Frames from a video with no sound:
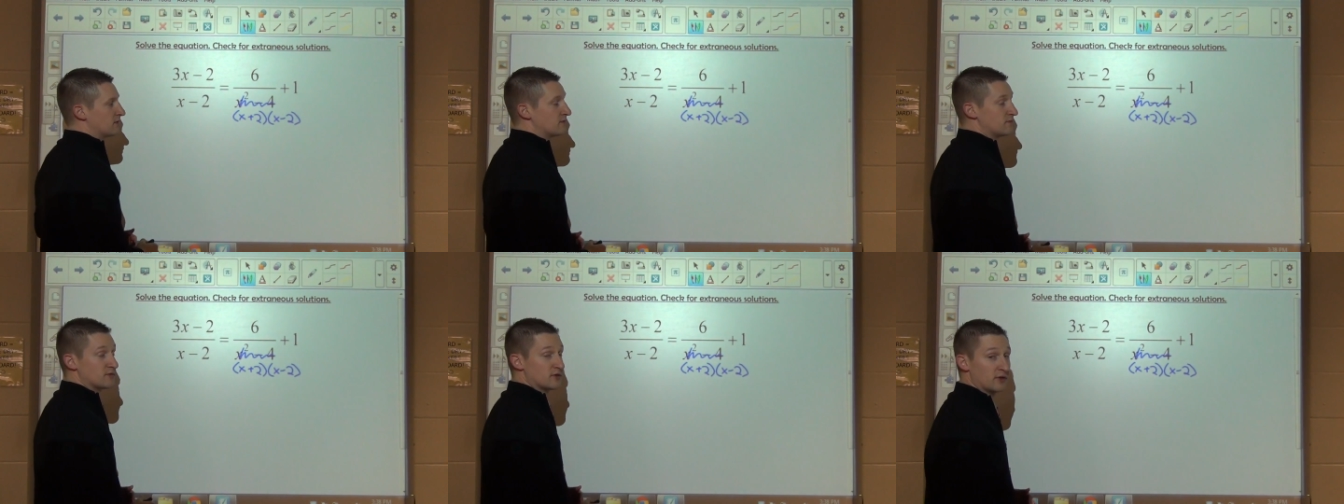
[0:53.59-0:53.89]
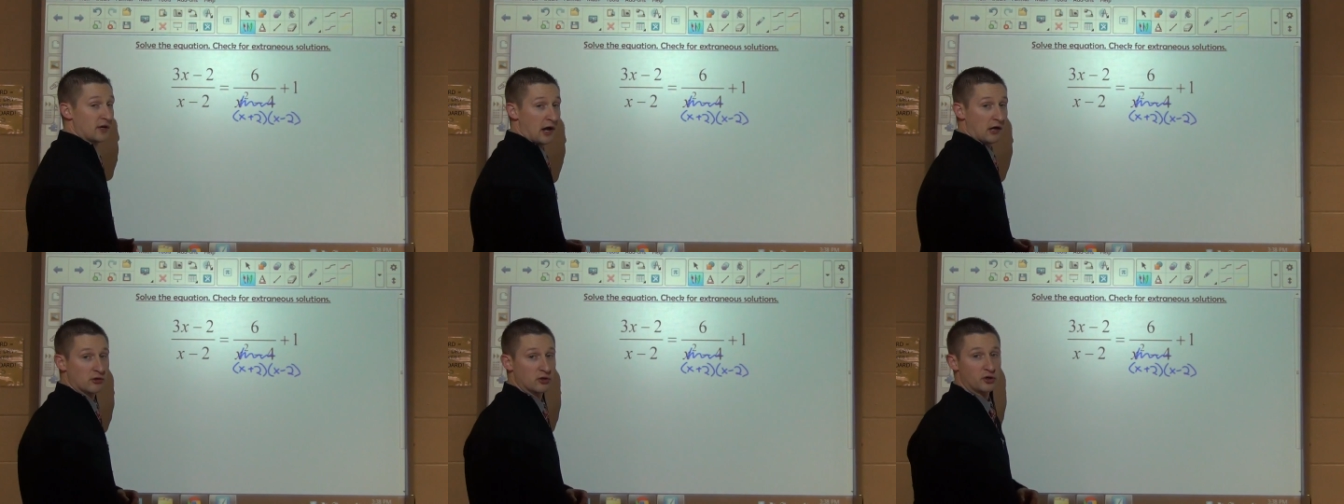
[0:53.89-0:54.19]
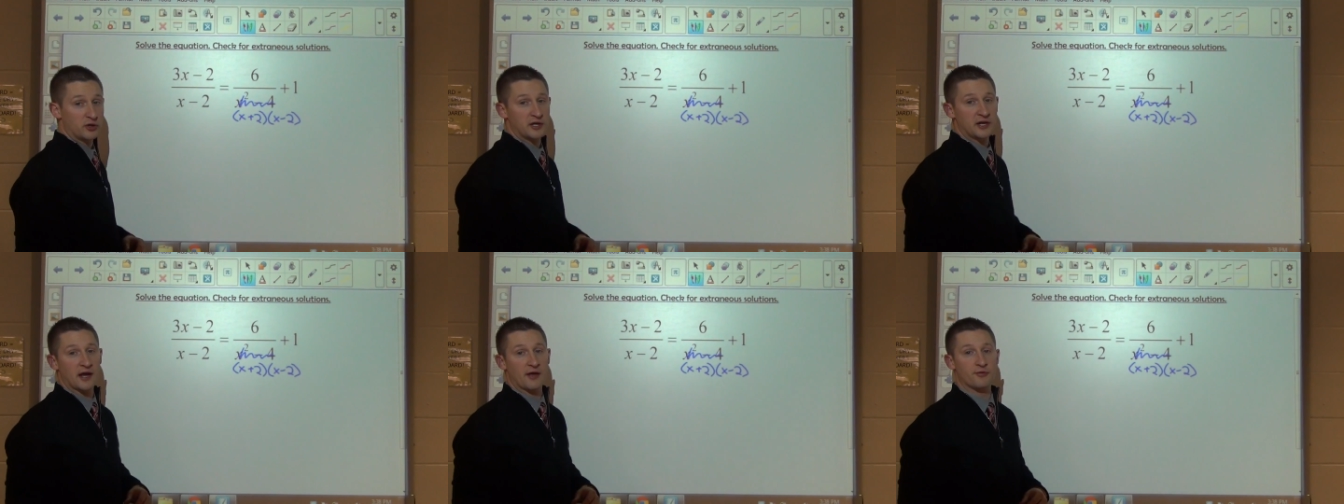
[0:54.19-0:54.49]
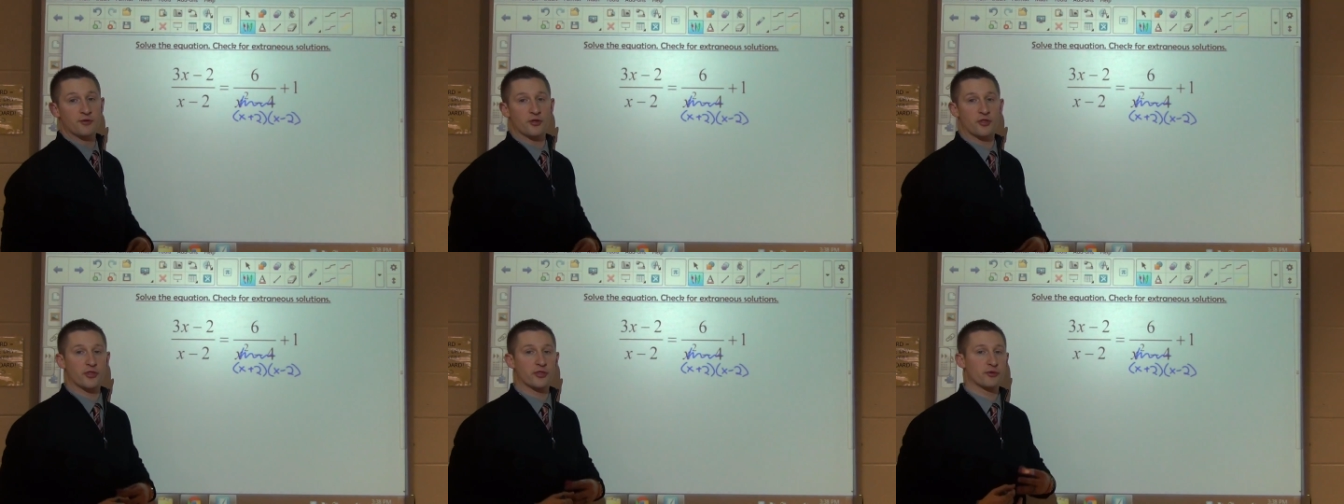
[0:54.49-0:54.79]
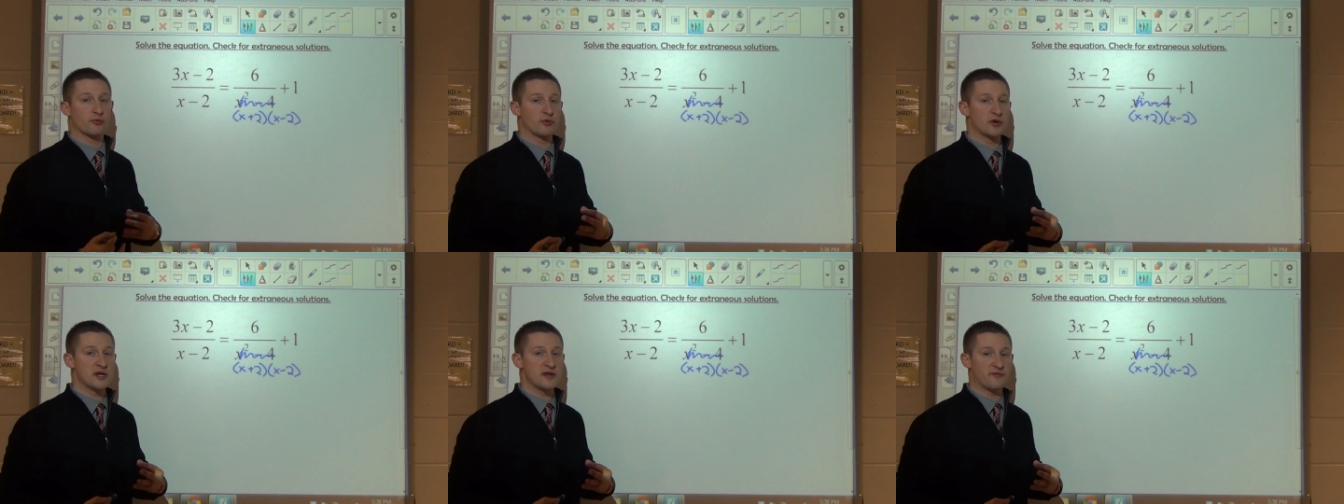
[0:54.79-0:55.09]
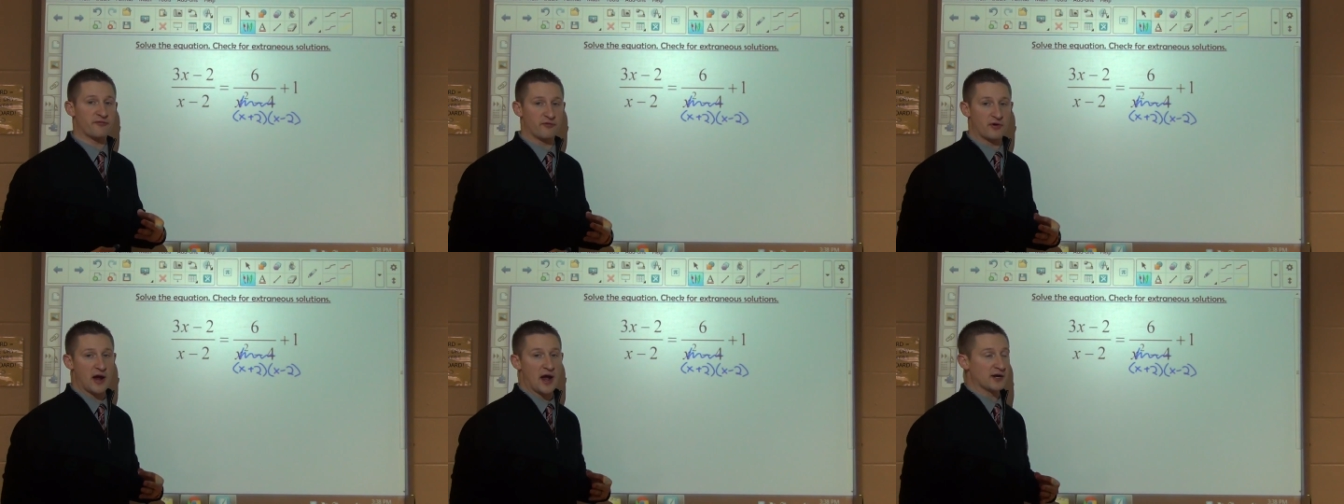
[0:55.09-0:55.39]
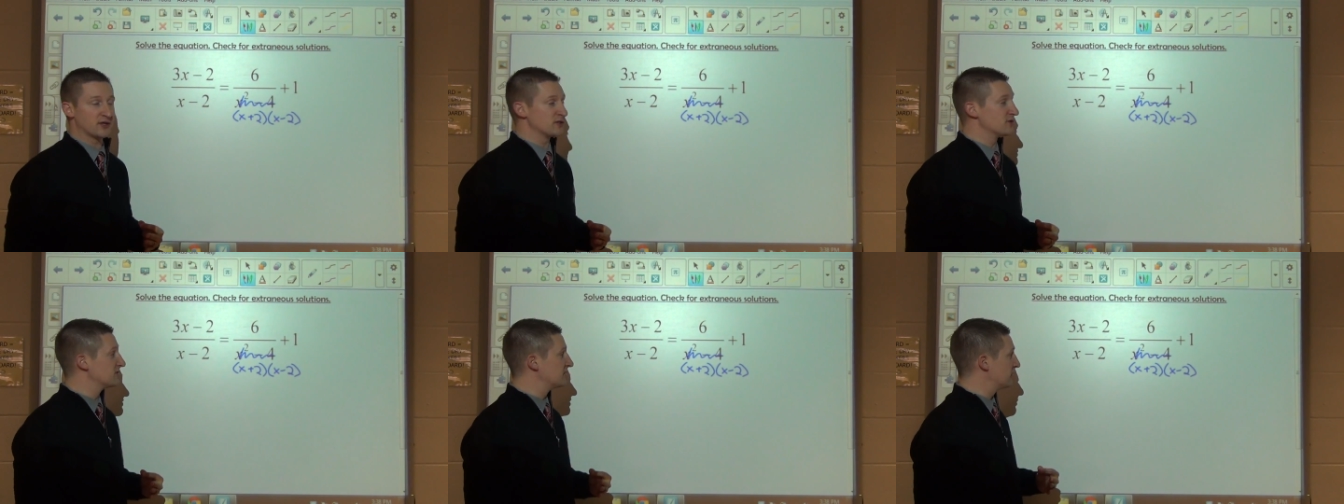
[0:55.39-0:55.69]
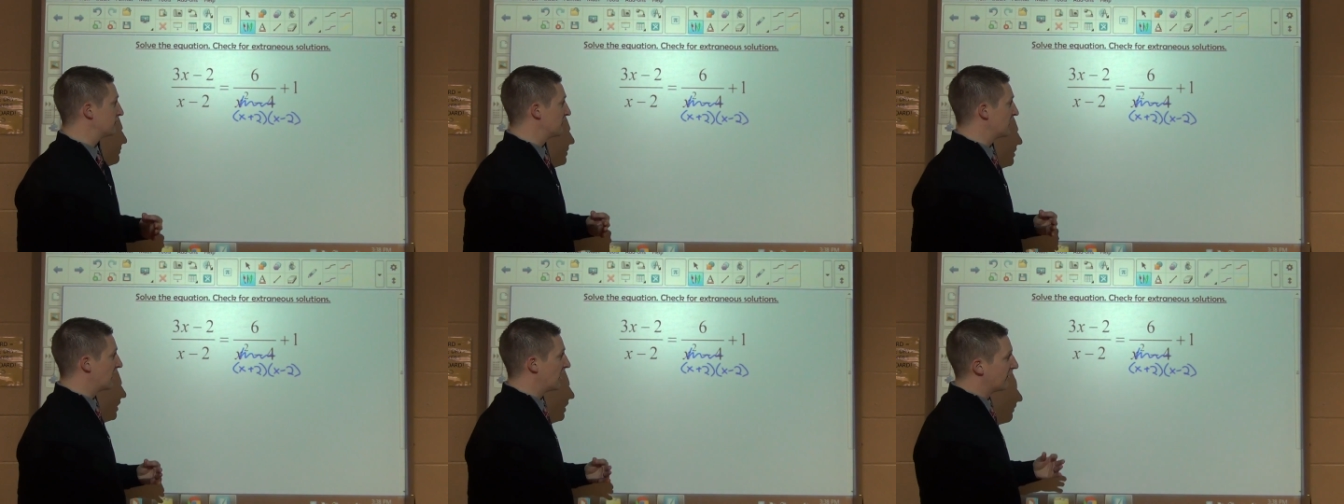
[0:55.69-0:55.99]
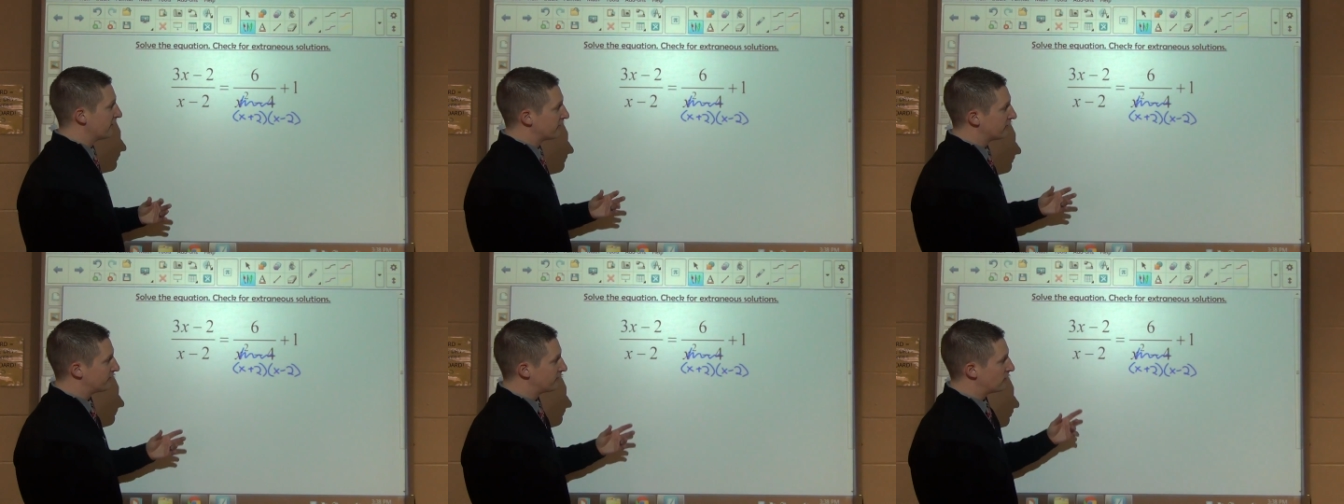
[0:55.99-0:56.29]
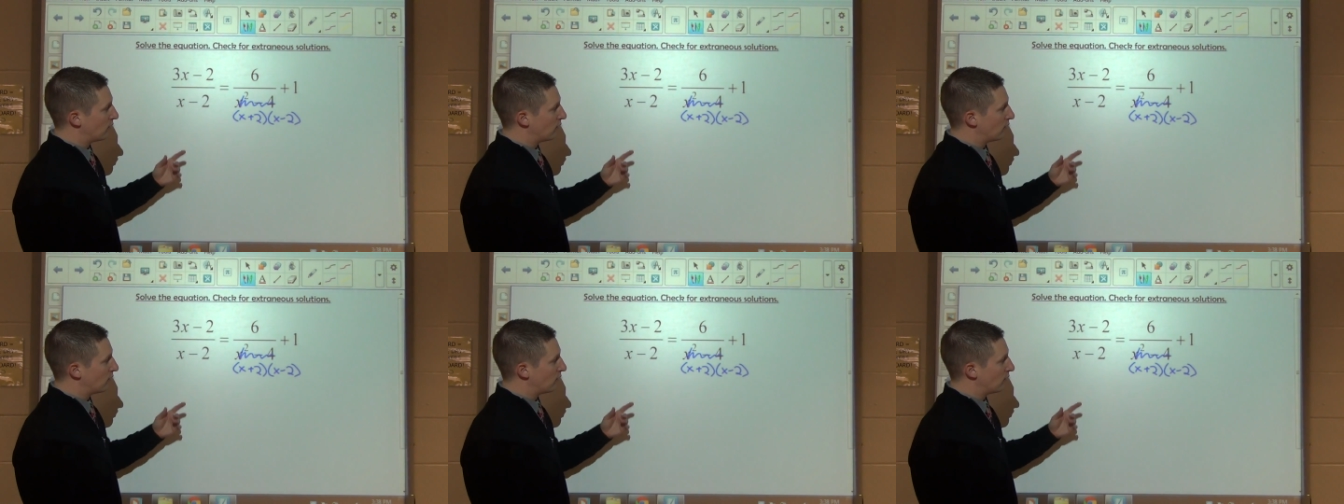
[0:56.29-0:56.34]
So now looking at the three fractions that we have,